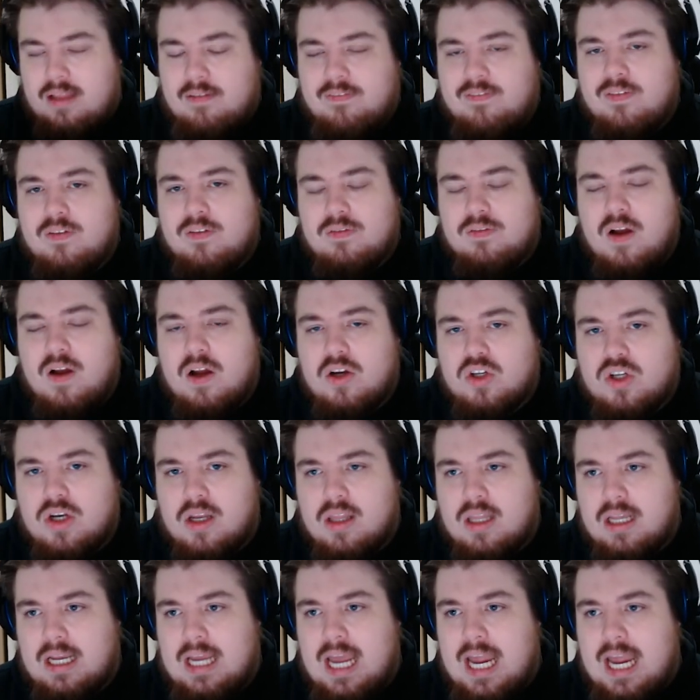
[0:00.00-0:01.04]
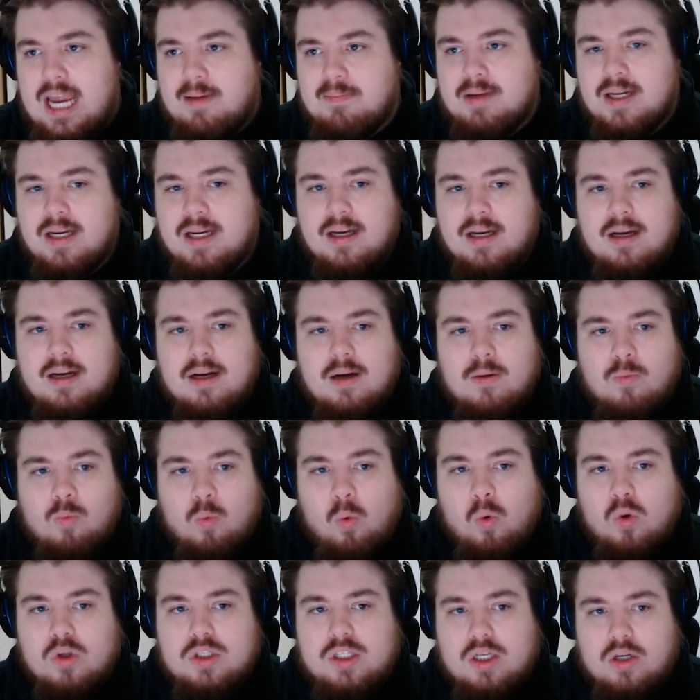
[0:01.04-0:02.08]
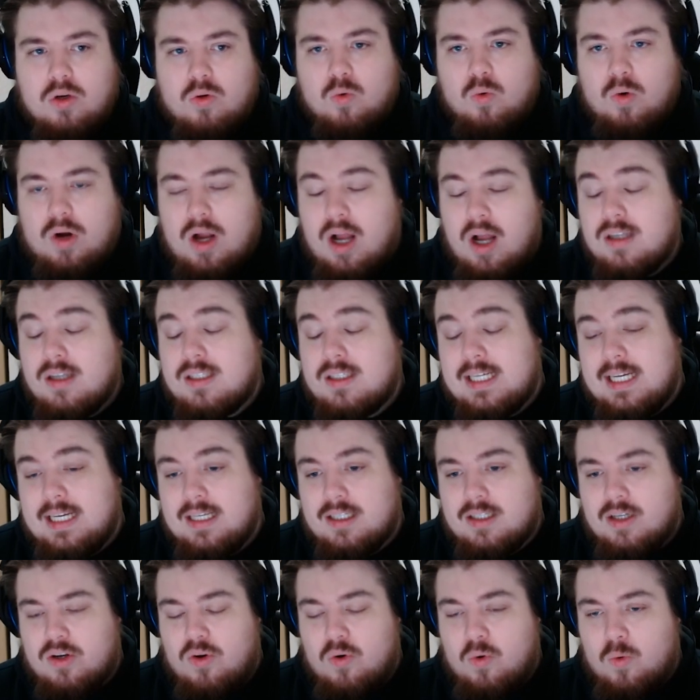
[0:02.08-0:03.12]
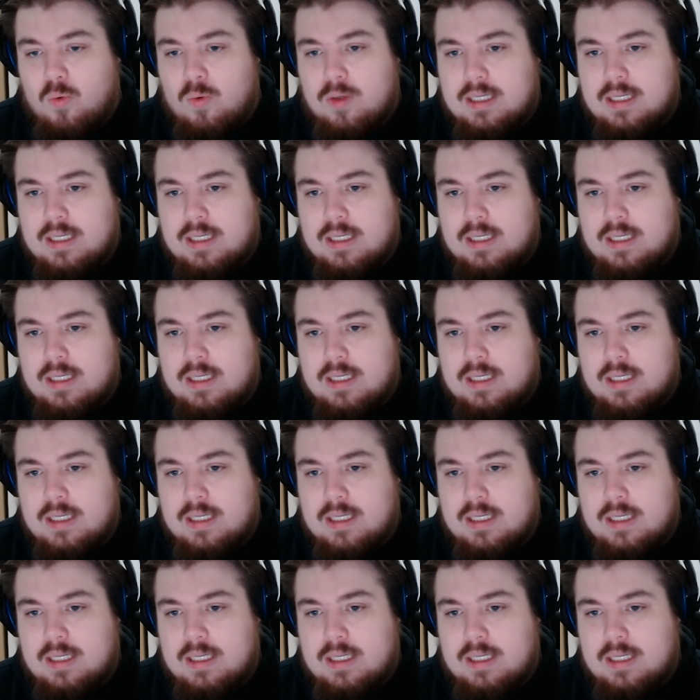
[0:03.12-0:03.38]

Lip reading: the full version of the game, warts and all, cutscenes and all.